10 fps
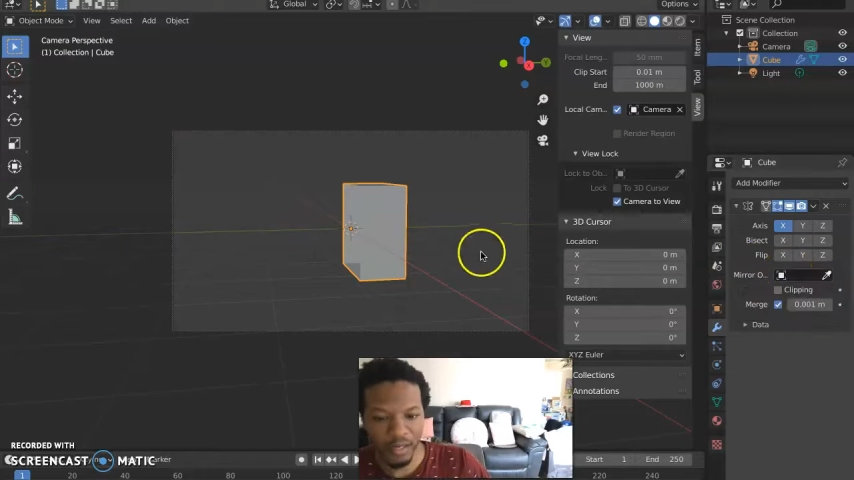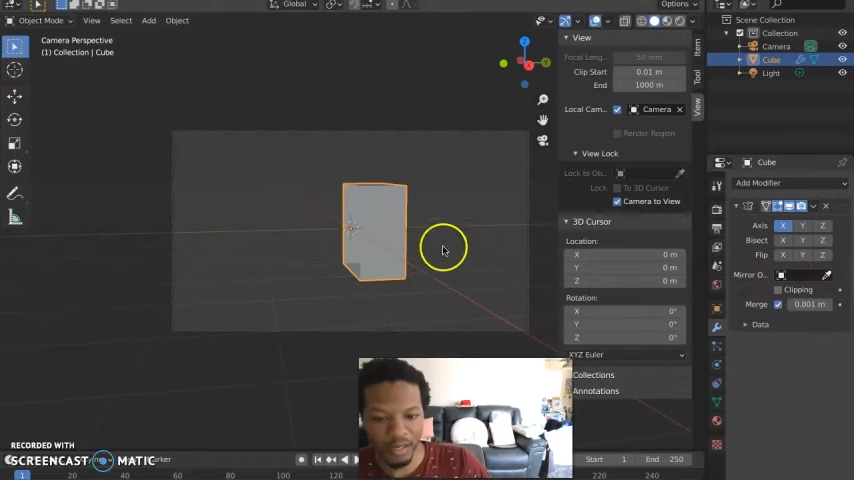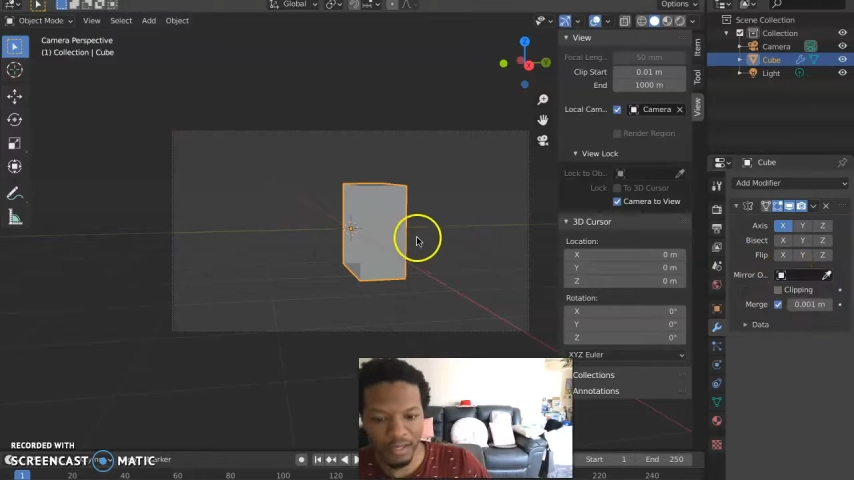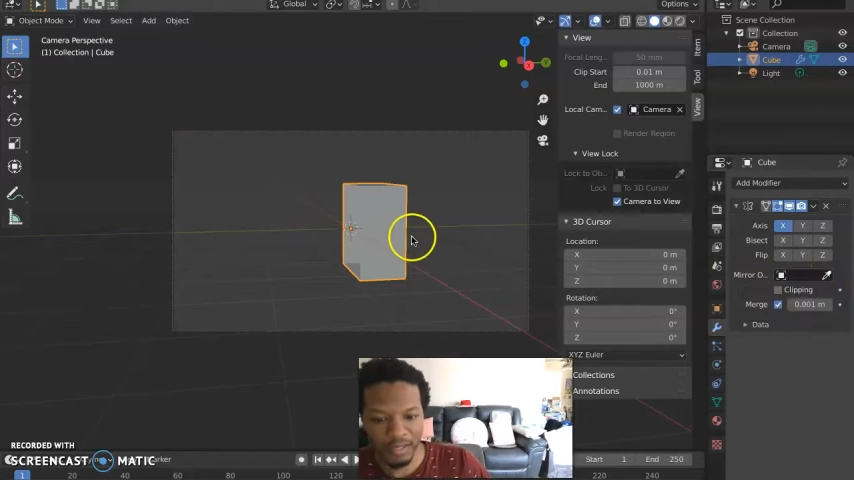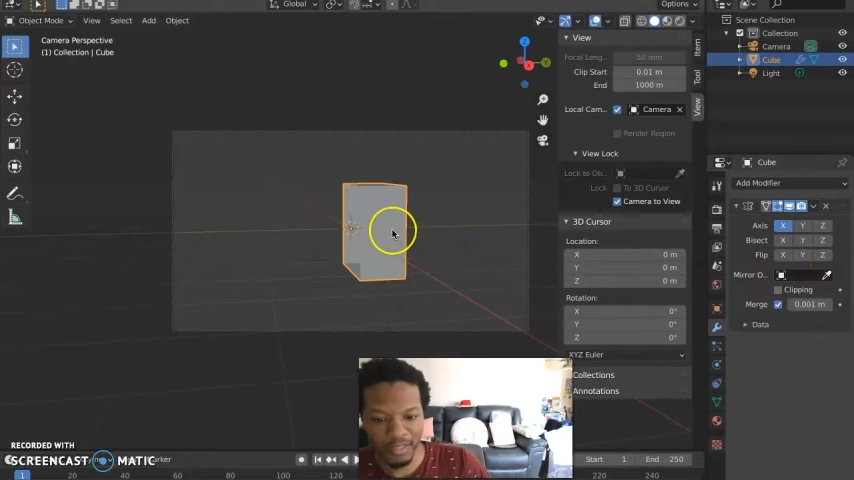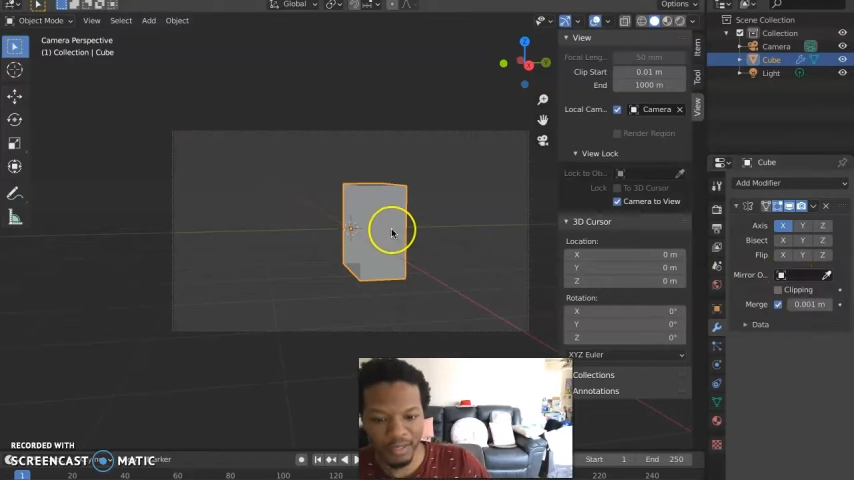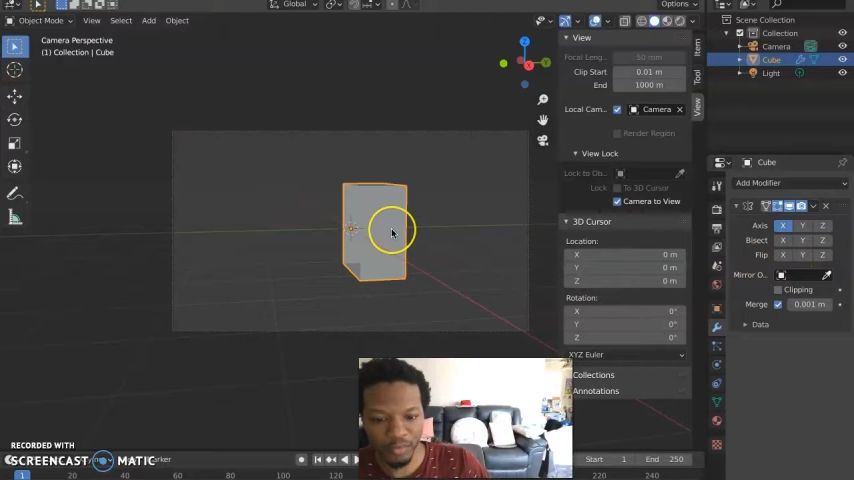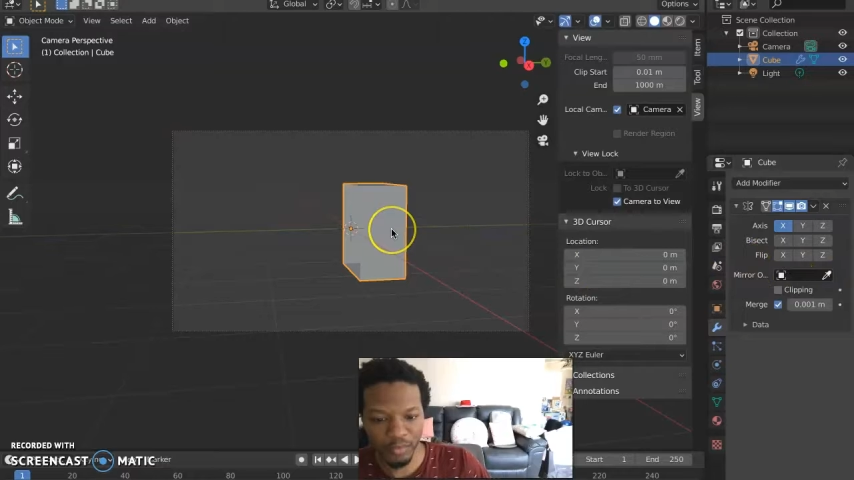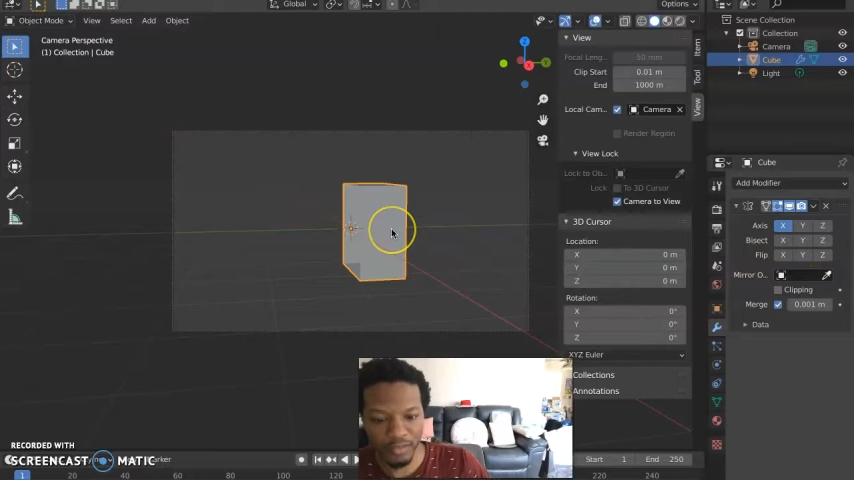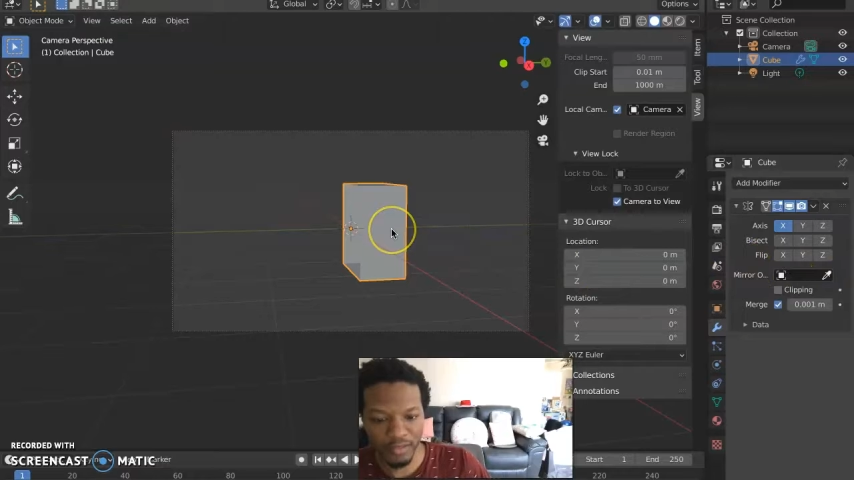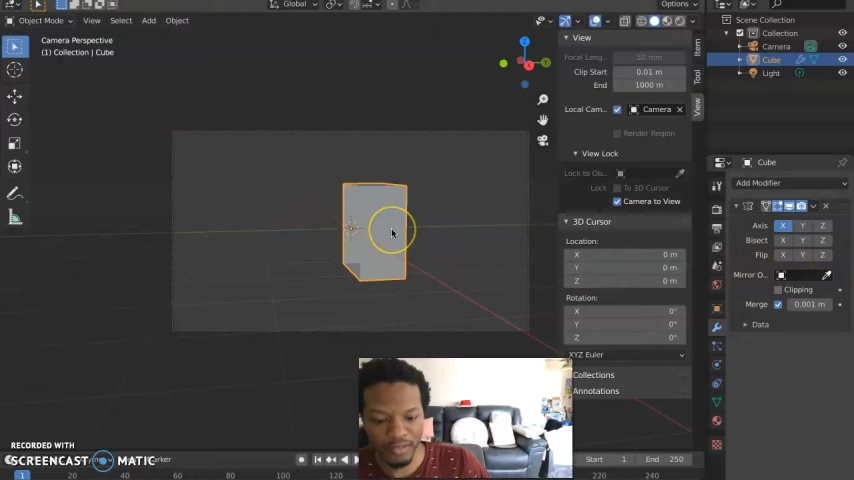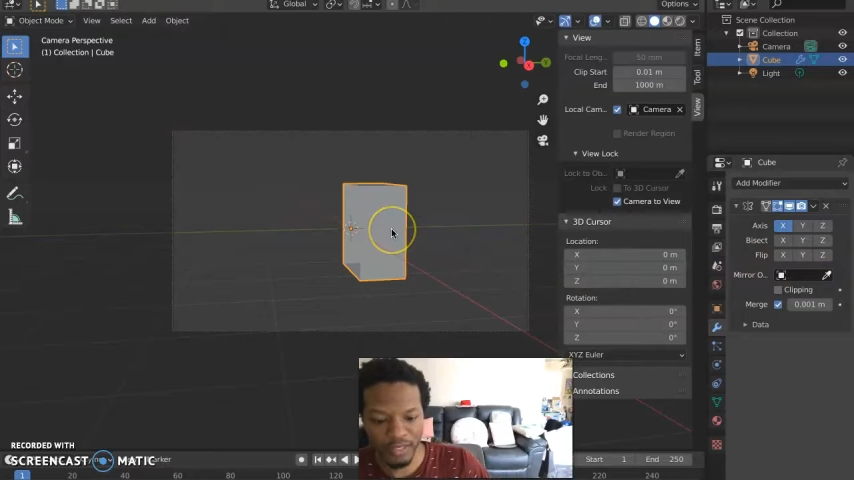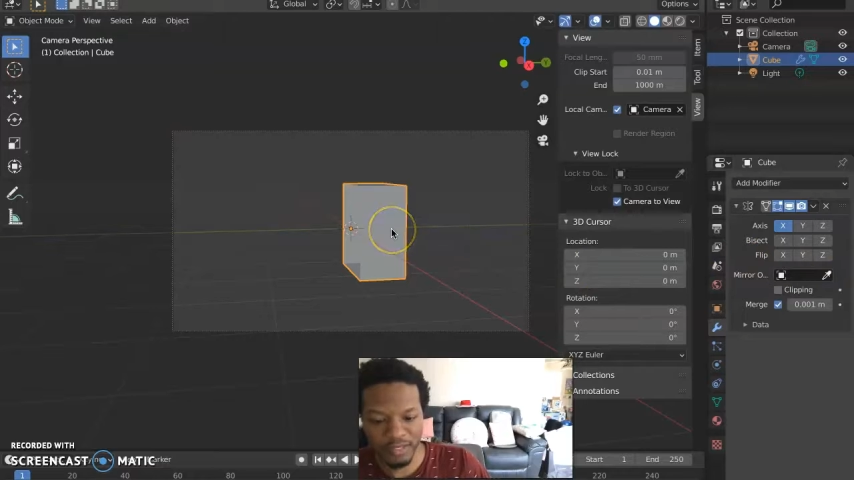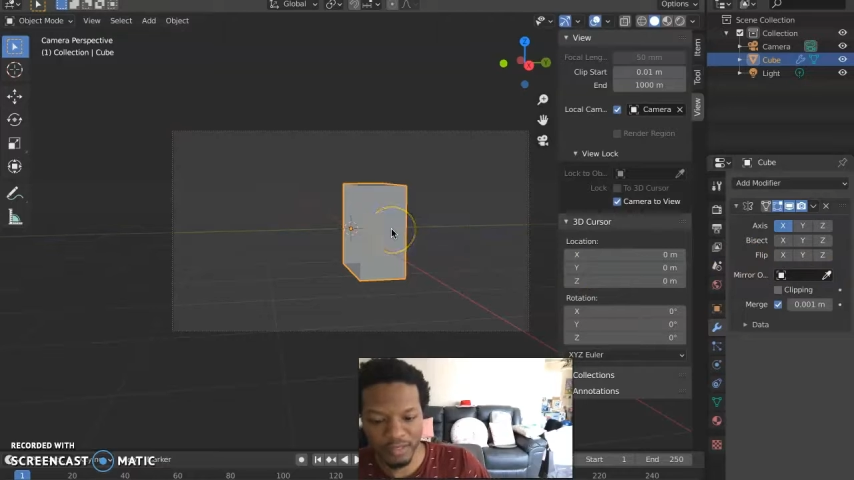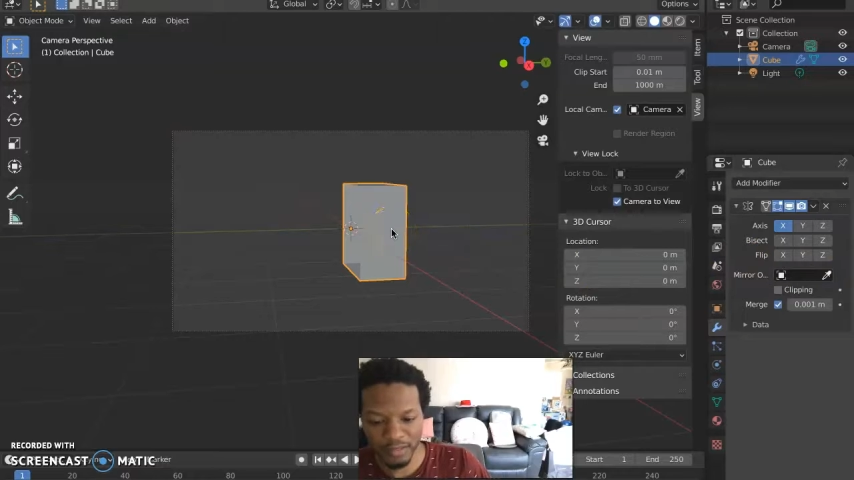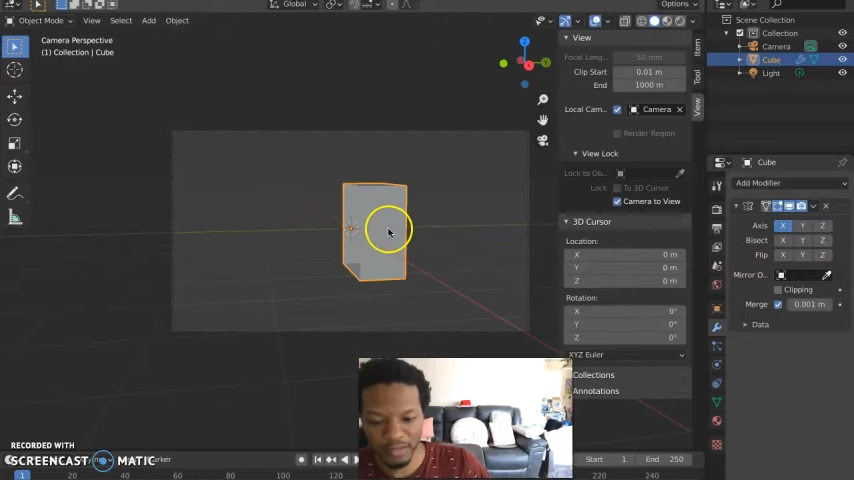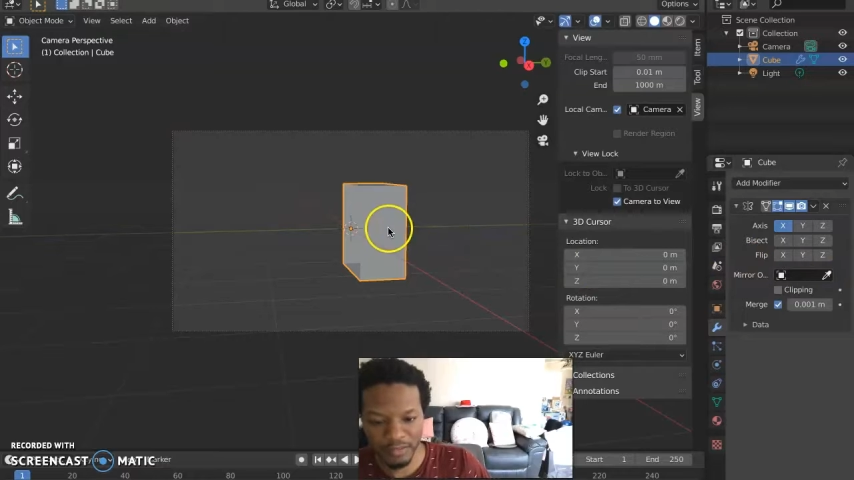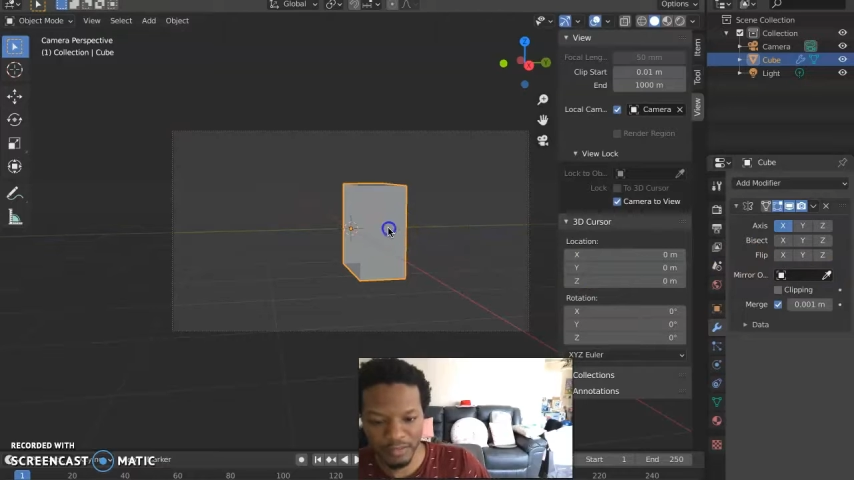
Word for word: All right, it's not working. So that's good.